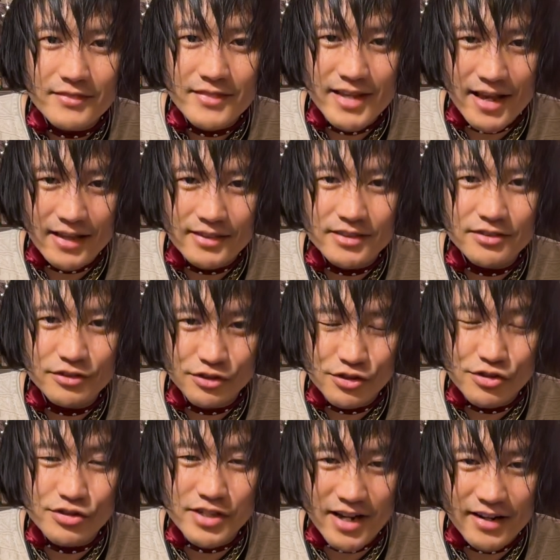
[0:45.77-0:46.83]
Yes,
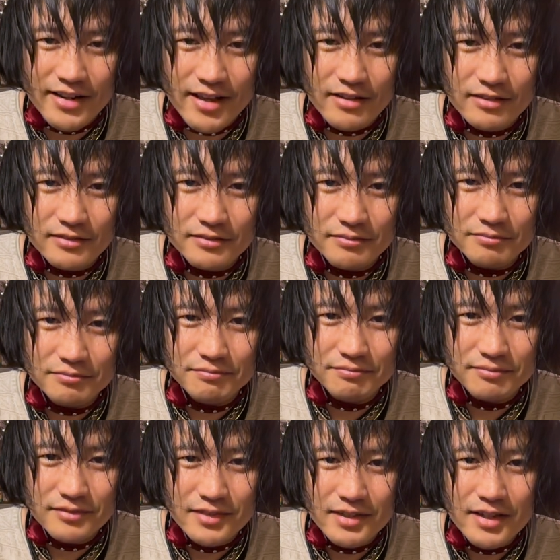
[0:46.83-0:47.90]
new channel.
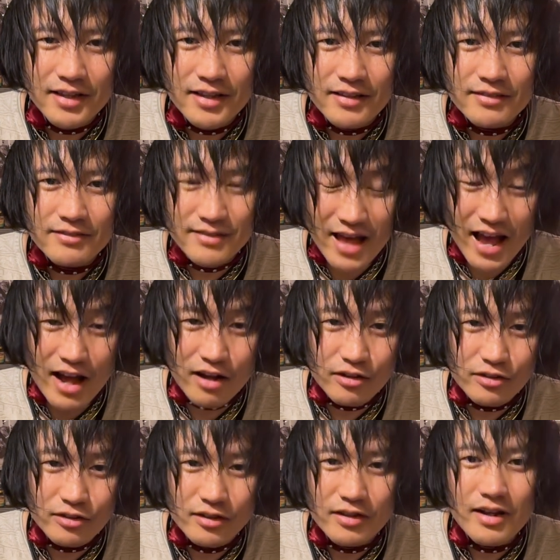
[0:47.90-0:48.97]

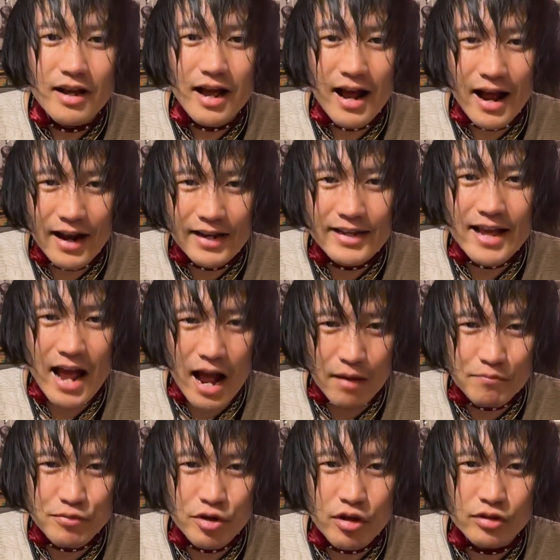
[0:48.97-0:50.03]
Now I
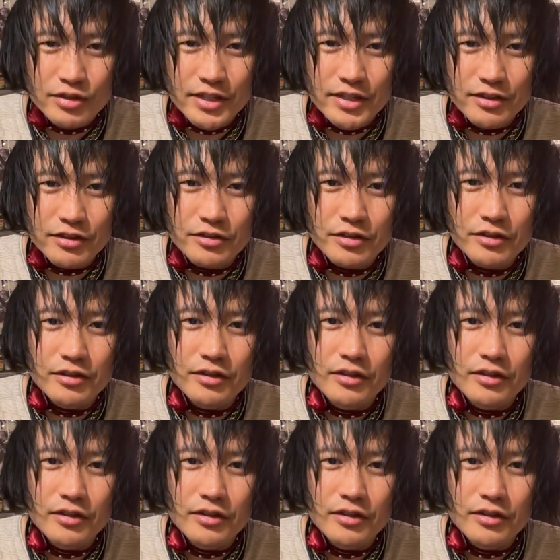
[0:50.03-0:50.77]
uploading